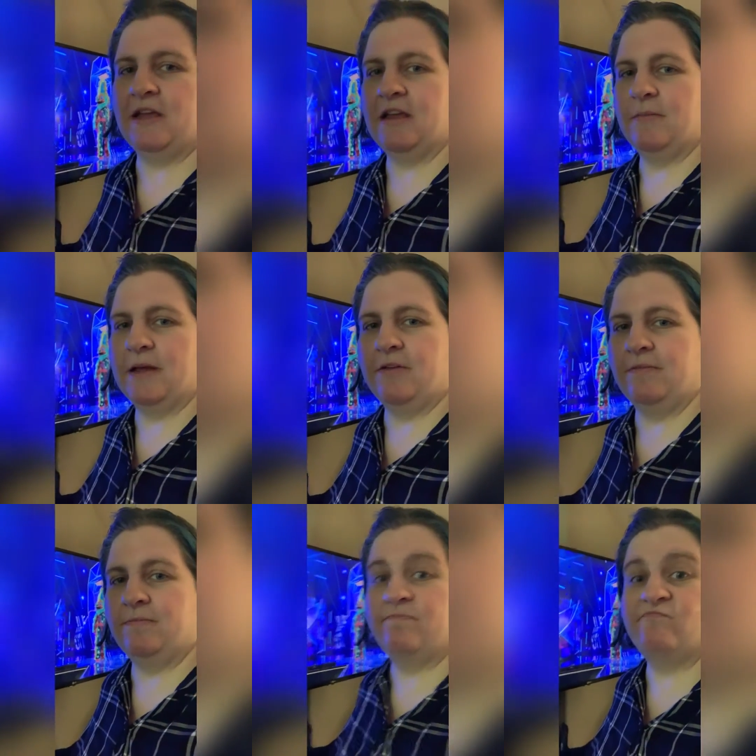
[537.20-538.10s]
about
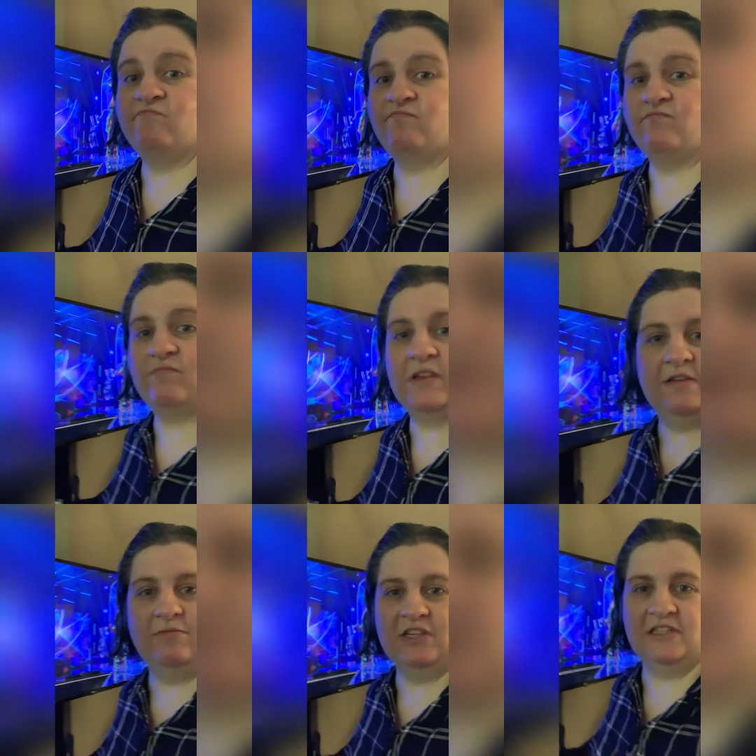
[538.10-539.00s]

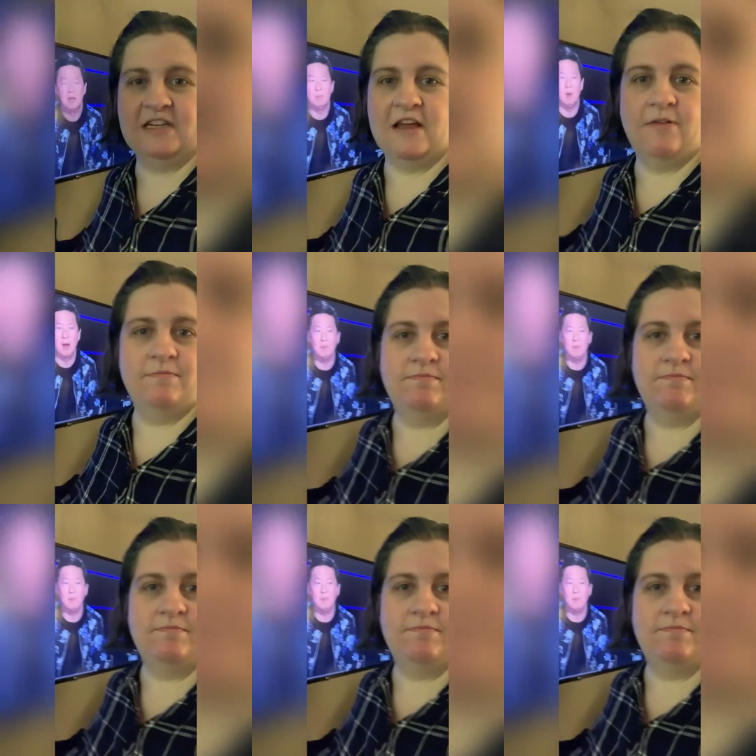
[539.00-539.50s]
him just now.